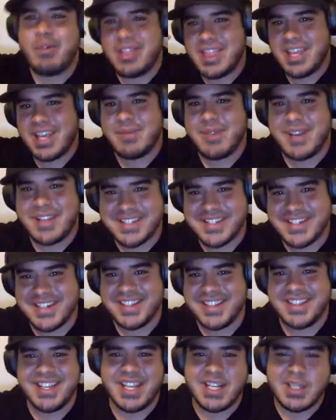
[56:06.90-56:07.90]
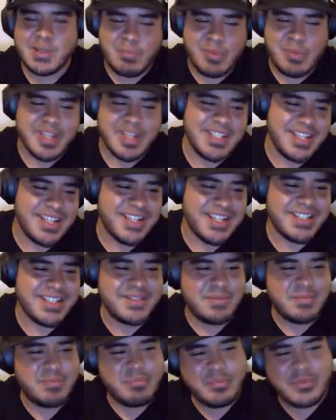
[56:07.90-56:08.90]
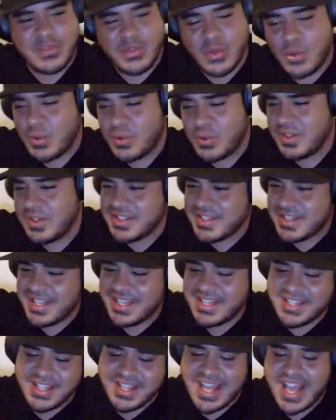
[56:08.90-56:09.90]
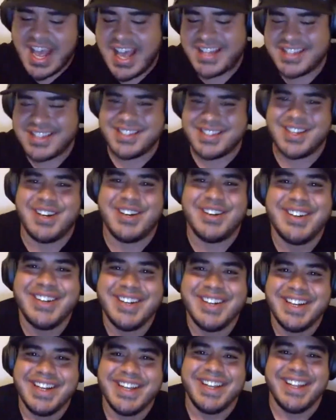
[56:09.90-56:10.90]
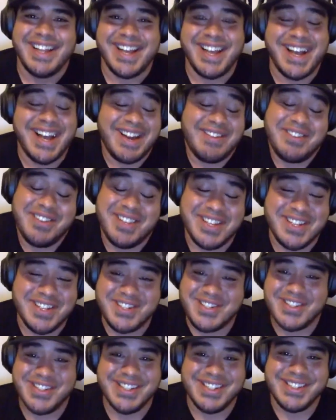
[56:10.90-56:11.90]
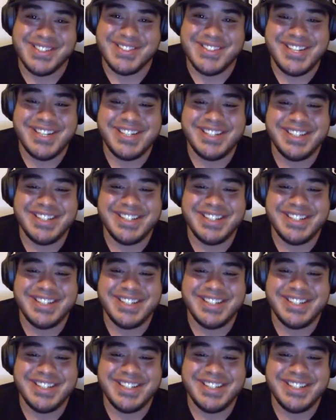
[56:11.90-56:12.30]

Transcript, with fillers: think about certain things, business, tools, this, that. So yeah, I really enjoy it as well.